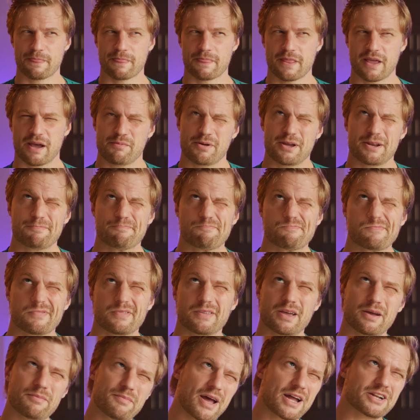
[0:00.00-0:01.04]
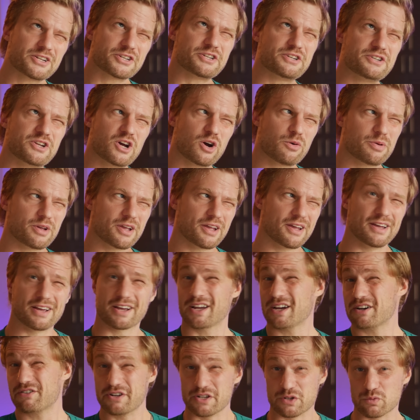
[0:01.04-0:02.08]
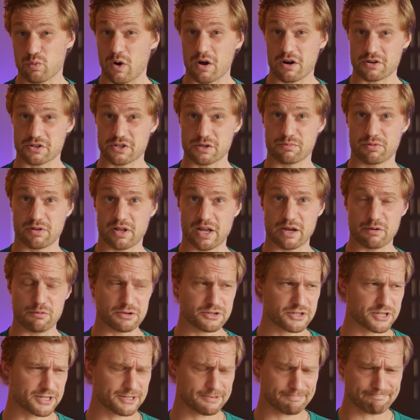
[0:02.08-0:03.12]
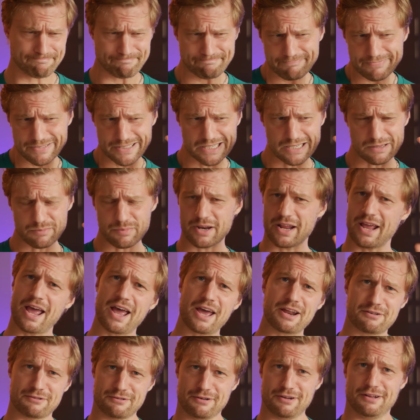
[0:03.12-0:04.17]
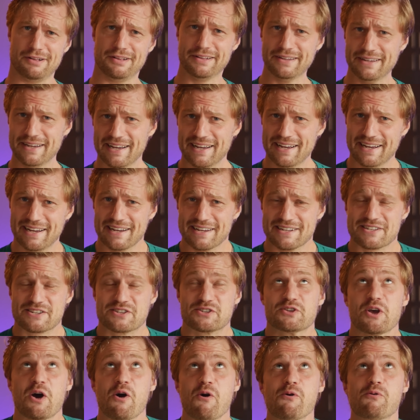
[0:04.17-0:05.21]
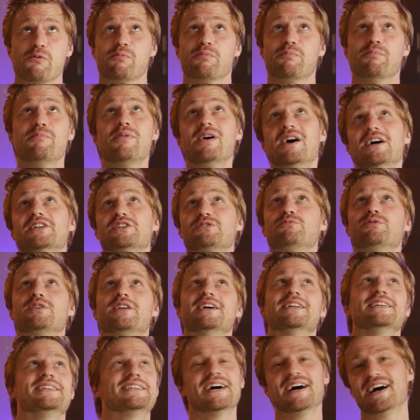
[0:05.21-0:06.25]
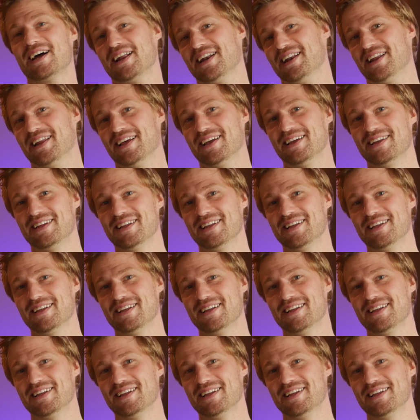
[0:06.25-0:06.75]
I mean, imagine doping a country's water supply with just a little bit of Adderall. So much would get done.